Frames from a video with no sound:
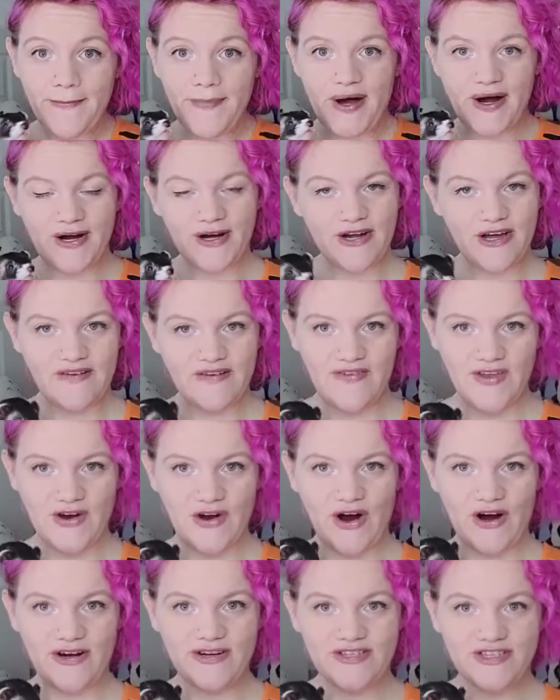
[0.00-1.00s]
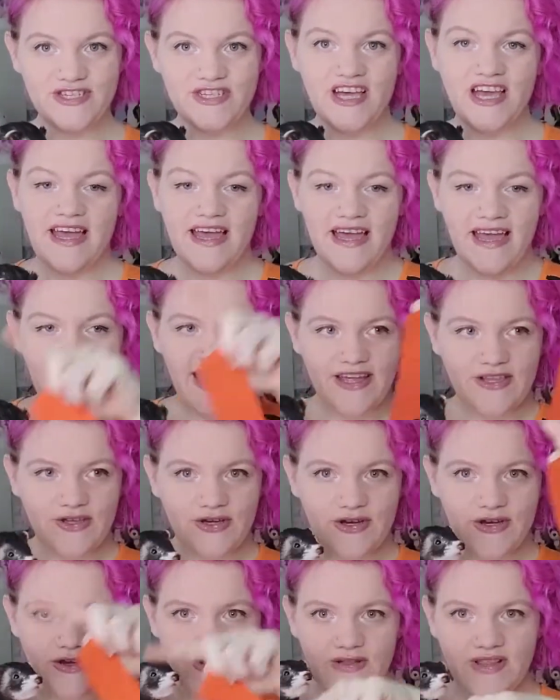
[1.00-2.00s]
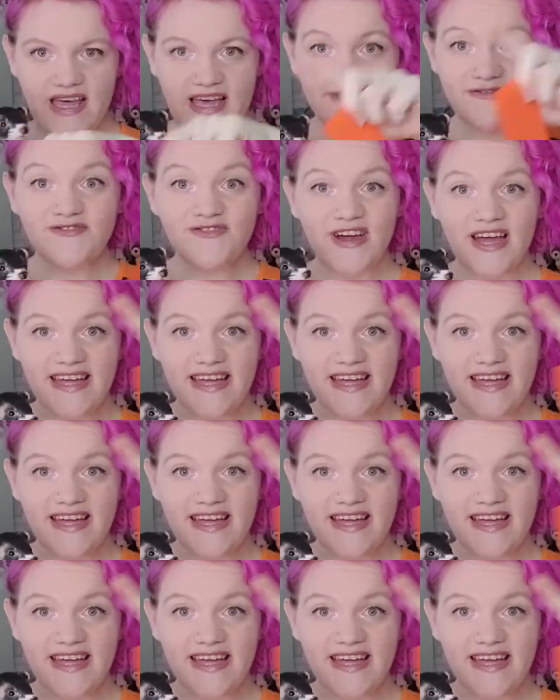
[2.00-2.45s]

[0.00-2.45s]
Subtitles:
part of your arch, and you're going to go left,